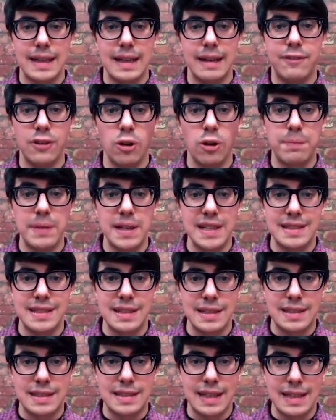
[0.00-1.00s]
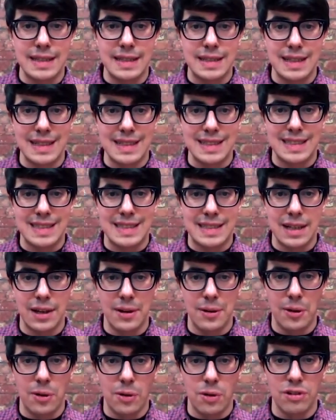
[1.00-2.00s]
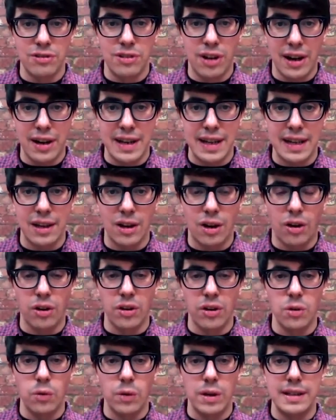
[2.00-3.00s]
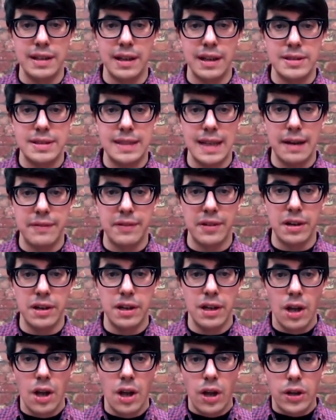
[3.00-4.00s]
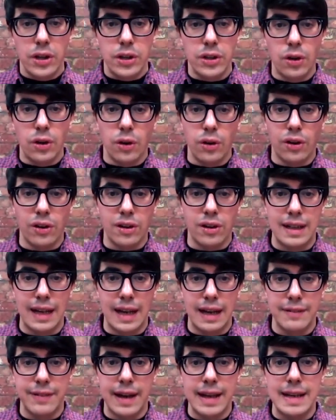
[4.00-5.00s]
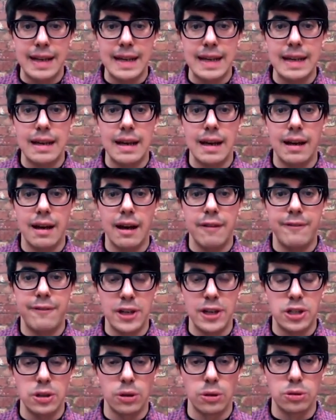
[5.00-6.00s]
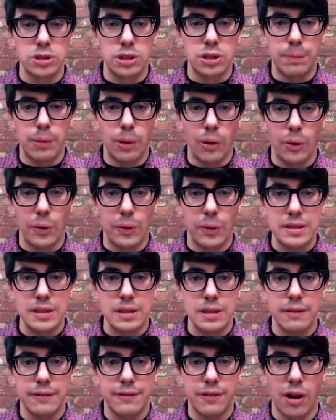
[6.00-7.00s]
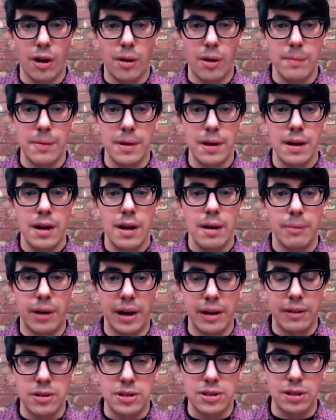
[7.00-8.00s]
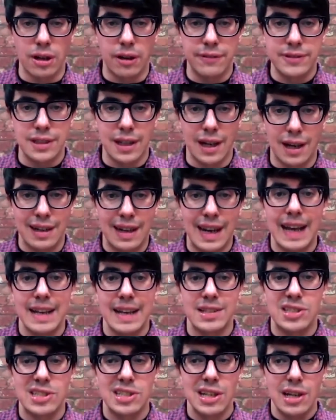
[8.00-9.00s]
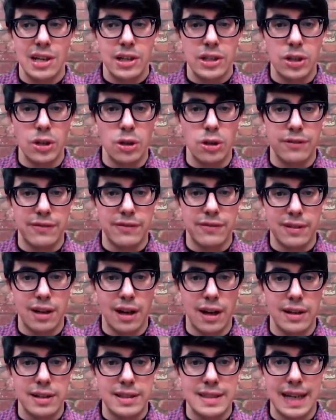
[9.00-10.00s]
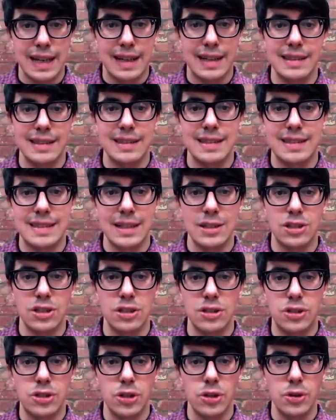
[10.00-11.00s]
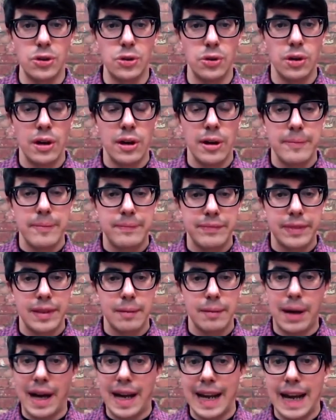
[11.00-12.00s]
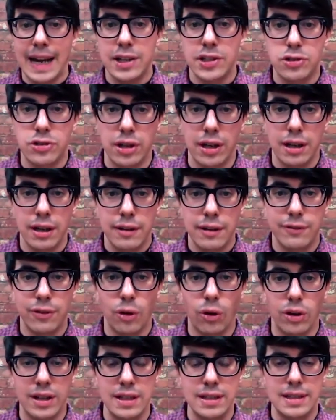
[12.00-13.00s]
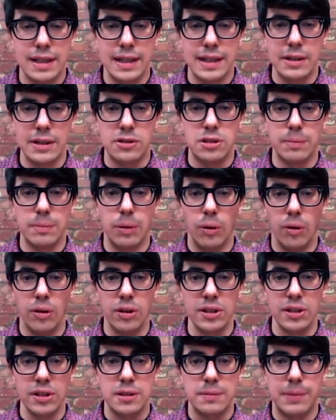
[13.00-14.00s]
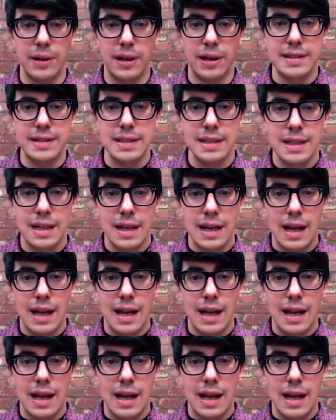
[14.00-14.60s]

that if your business is still running on Windows 7, you're not going to have any uh, official support from Microsoft unless you've uh, taken the decision to pay extra for continued support. But